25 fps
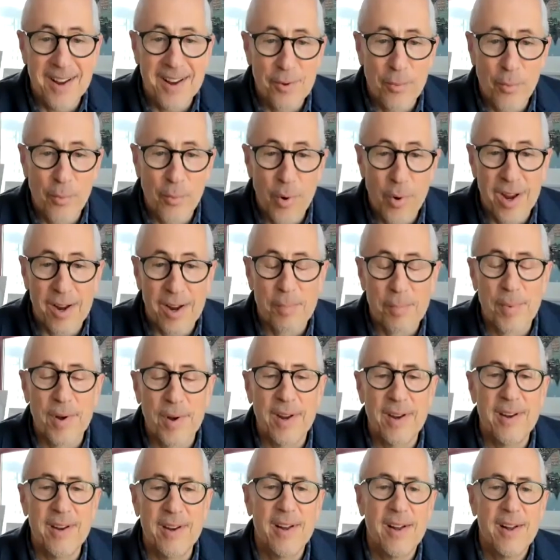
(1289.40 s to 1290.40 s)
of the week.
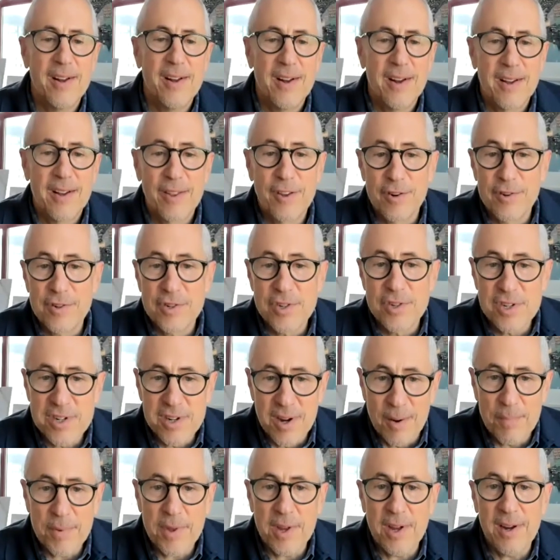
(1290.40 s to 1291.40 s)
But there's
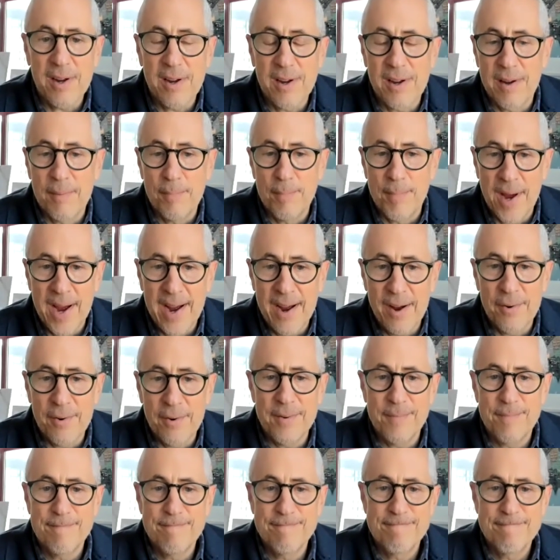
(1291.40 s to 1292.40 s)
something
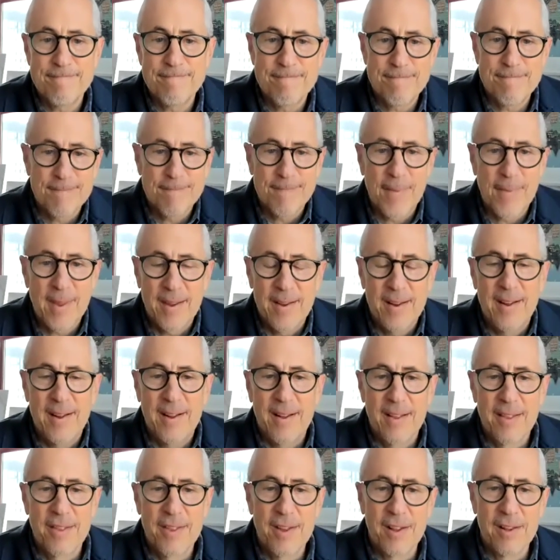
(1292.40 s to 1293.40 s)
about
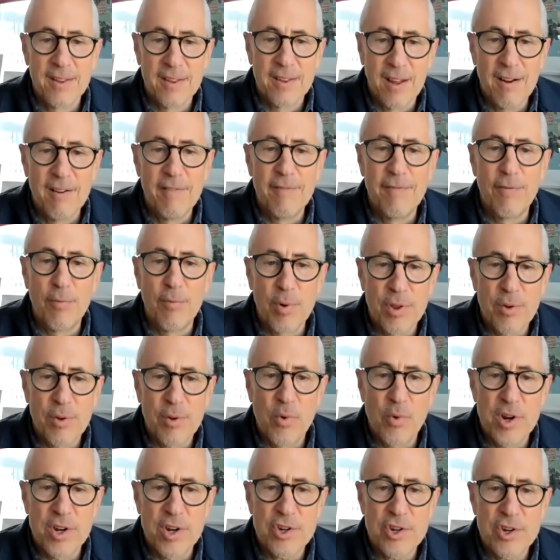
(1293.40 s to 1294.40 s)
the love with
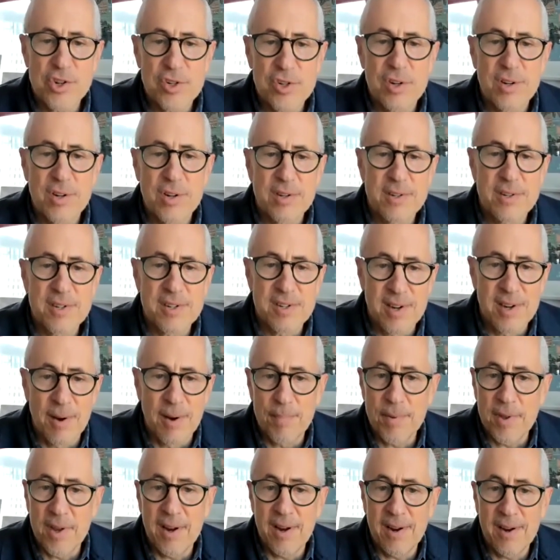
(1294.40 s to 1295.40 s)
which
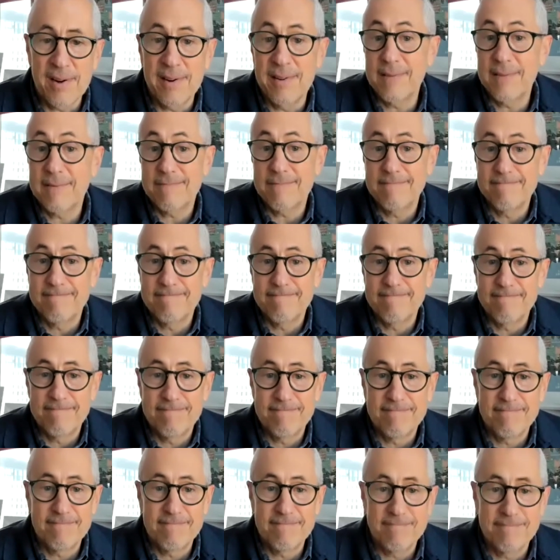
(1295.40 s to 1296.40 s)
something
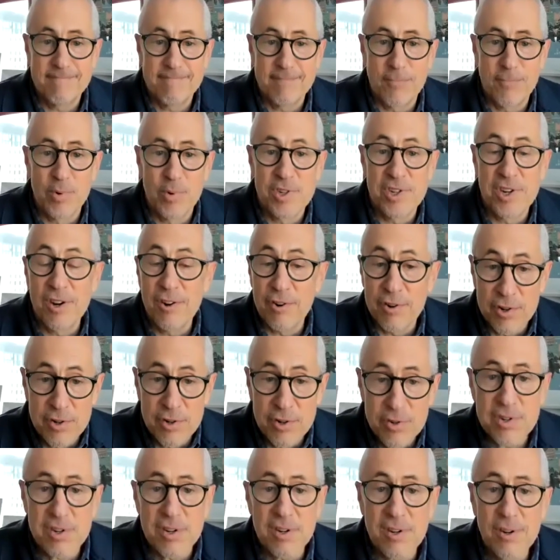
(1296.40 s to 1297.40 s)
was
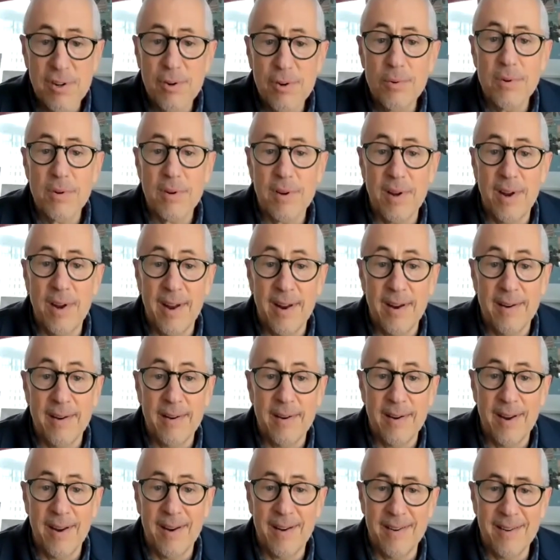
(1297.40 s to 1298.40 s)
introduced to you
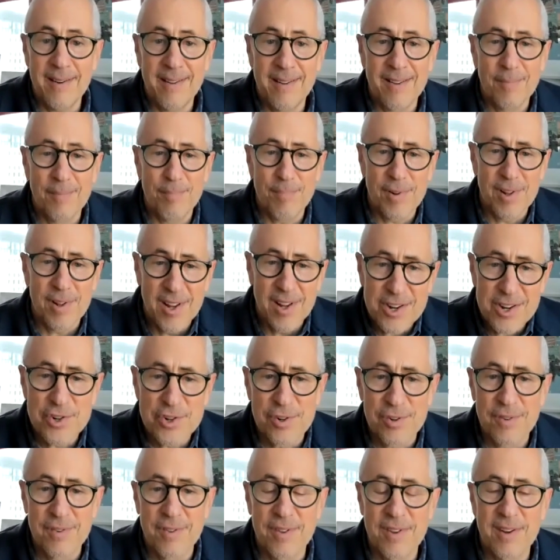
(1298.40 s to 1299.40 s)
and the
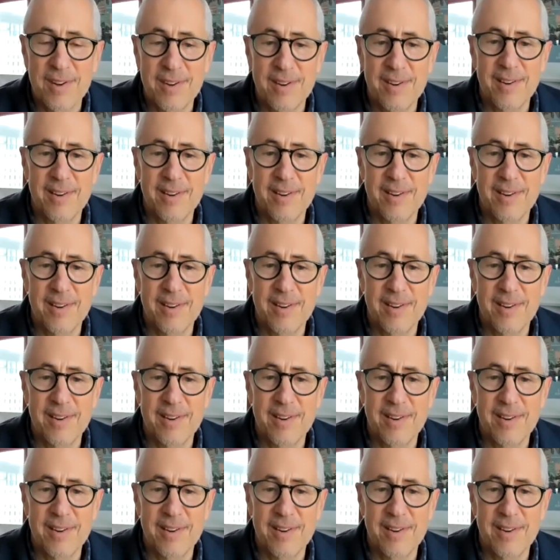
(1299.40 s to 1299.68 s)
pleasure that